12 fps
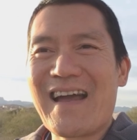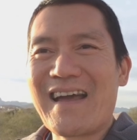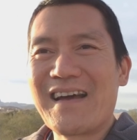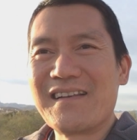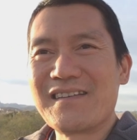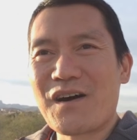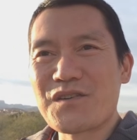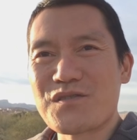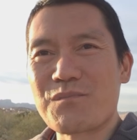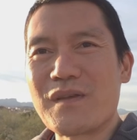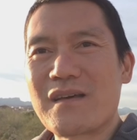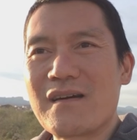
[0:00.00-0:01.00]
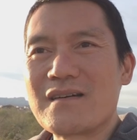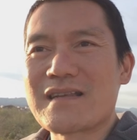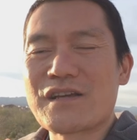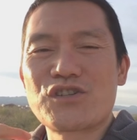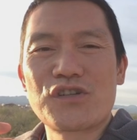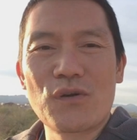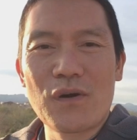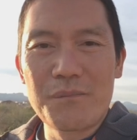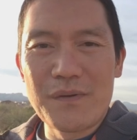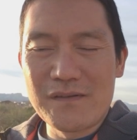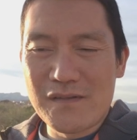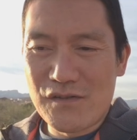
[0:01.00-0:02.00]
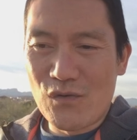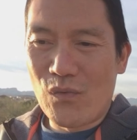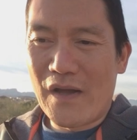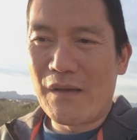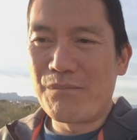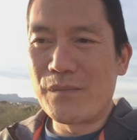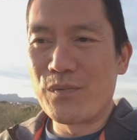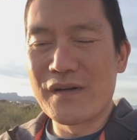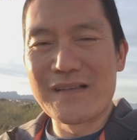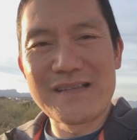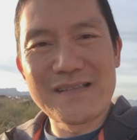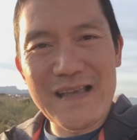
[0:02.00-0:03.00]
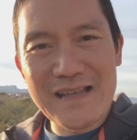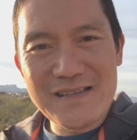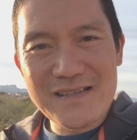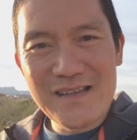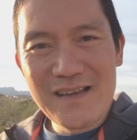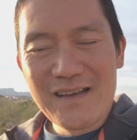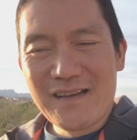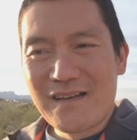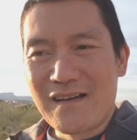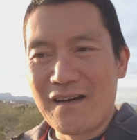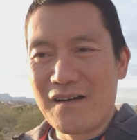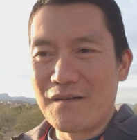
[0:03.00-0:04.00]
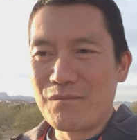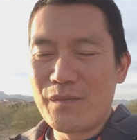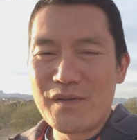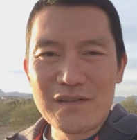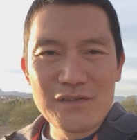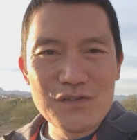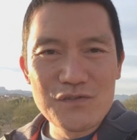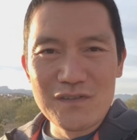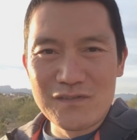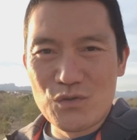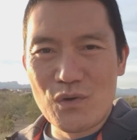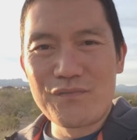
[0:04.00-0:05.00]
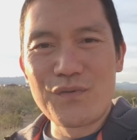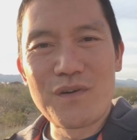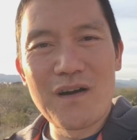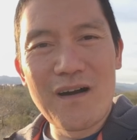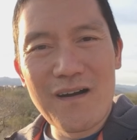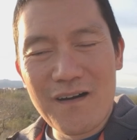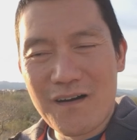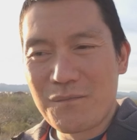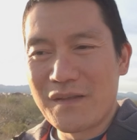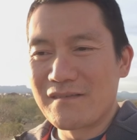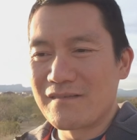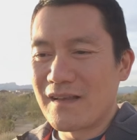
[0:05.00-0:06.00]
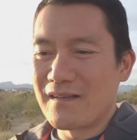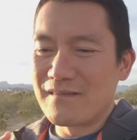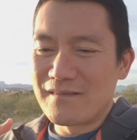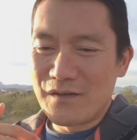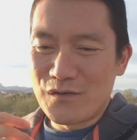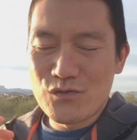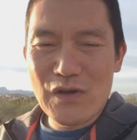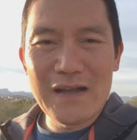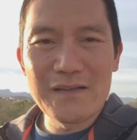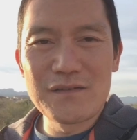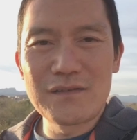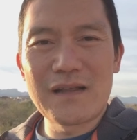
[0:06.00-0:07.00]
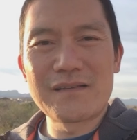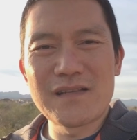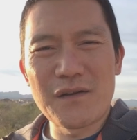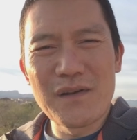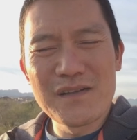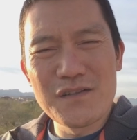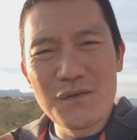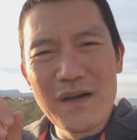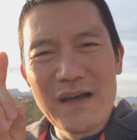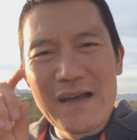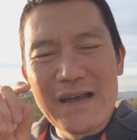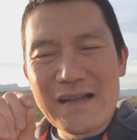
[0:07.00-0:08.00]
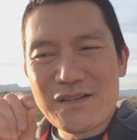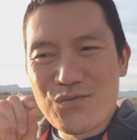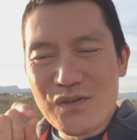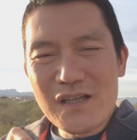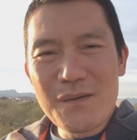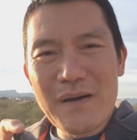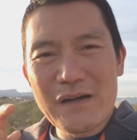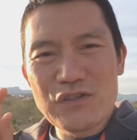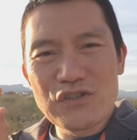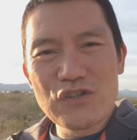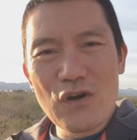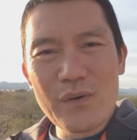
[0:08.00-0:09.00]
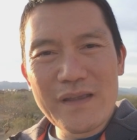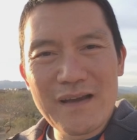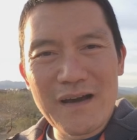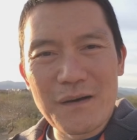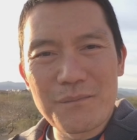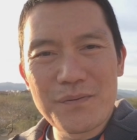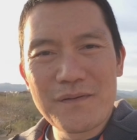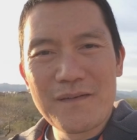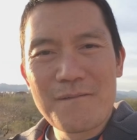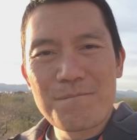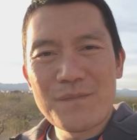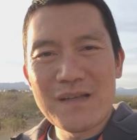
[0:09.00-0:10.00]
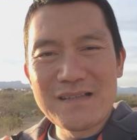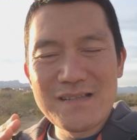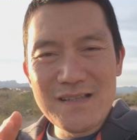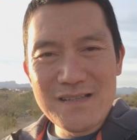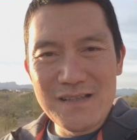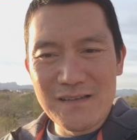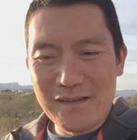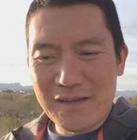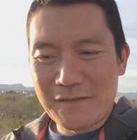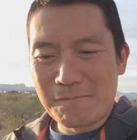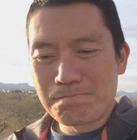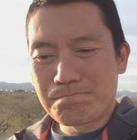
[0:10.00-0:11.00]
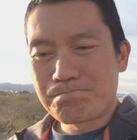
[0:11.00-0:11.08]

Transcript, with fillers: and also because I show up in such a way people can sense uh, maybe the, the joyful calm and, and they're attracted to that etc so it's really about showing up consistently